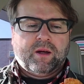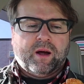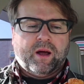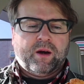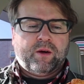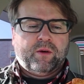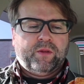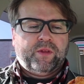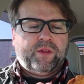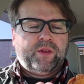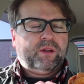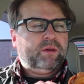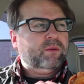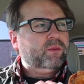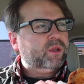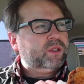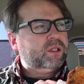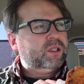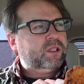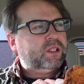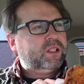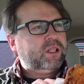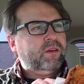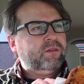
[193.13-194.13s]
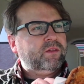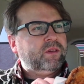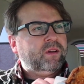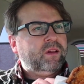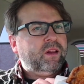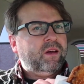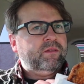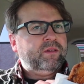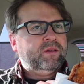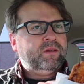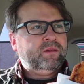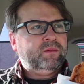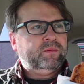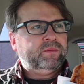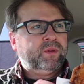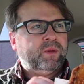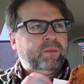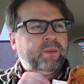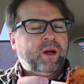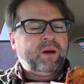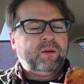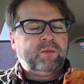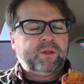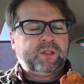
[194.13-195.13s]
I don't think, was it 7-Eleven?
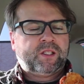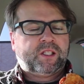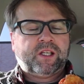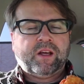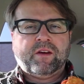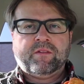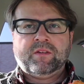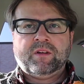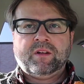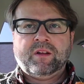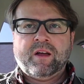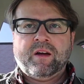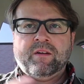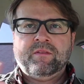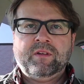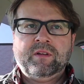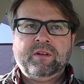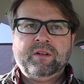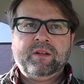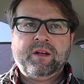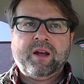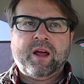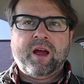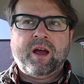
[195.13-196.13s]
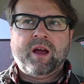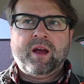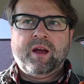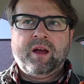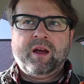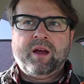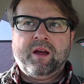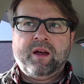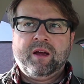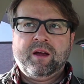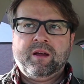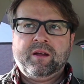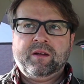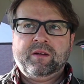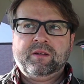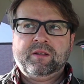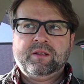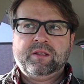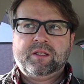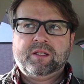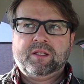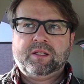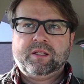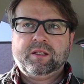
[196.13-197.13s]
It might have been 7-Eleven
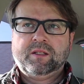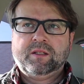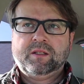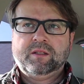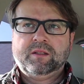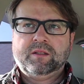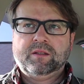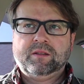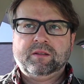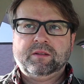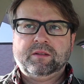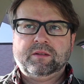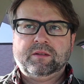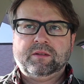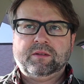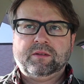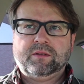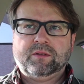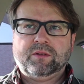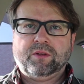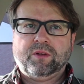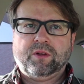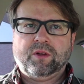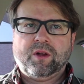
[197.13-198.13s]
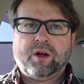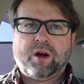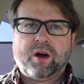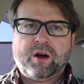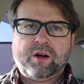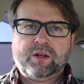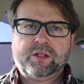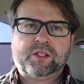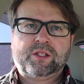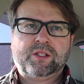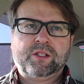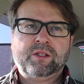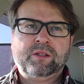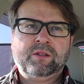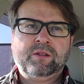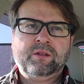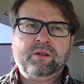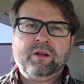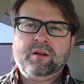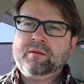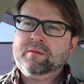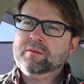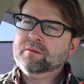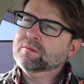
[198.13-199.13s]
and
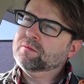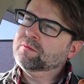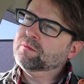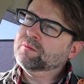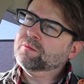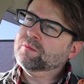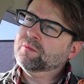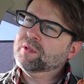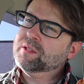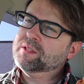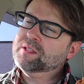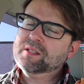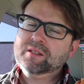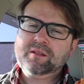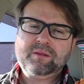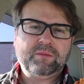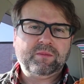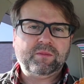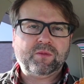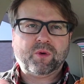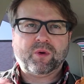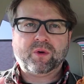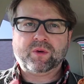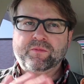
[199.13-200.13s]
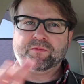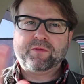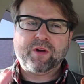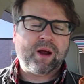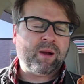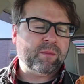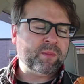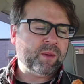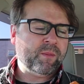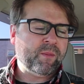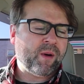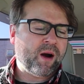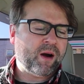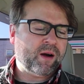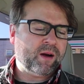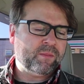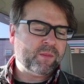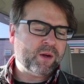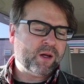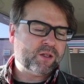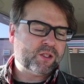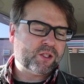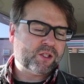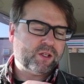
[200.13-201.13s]
Lawson, was it? Or Family Mart,
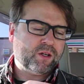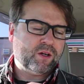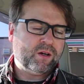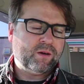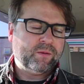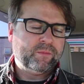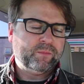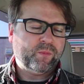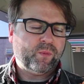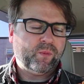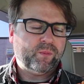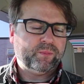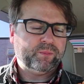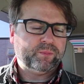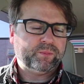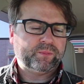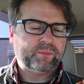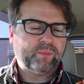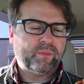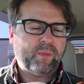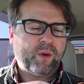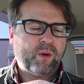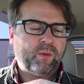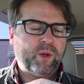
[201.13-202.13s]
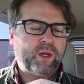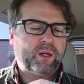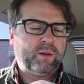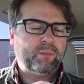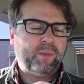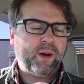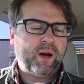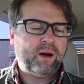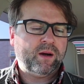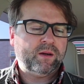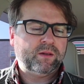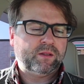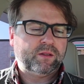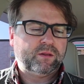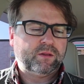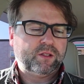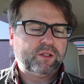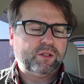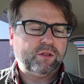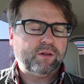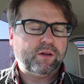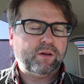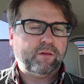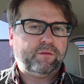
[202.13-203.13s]
I'm not sure. But we compared
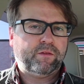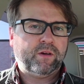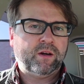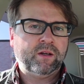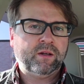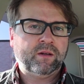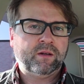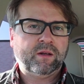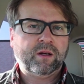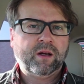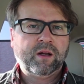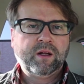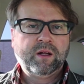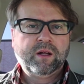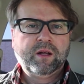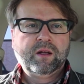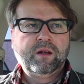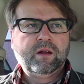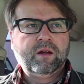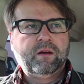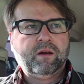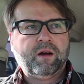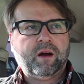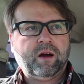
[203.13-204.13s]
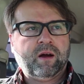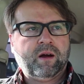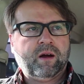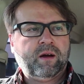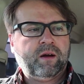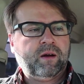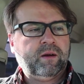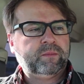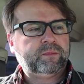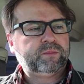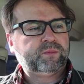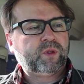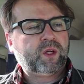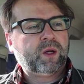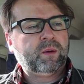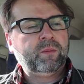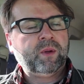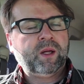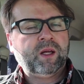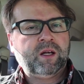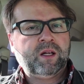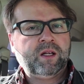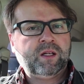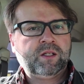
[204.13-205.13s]
two different
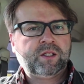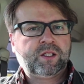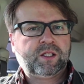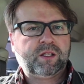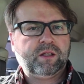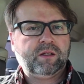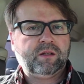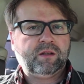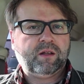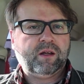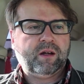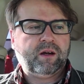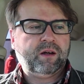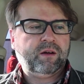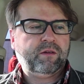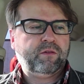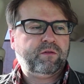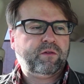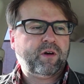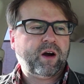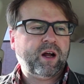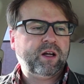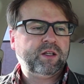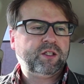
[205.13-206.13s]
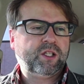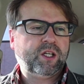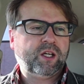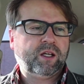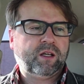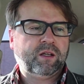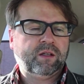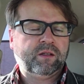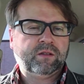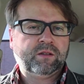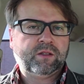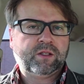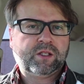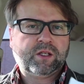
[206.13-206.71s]
konbinis, their fried chicken.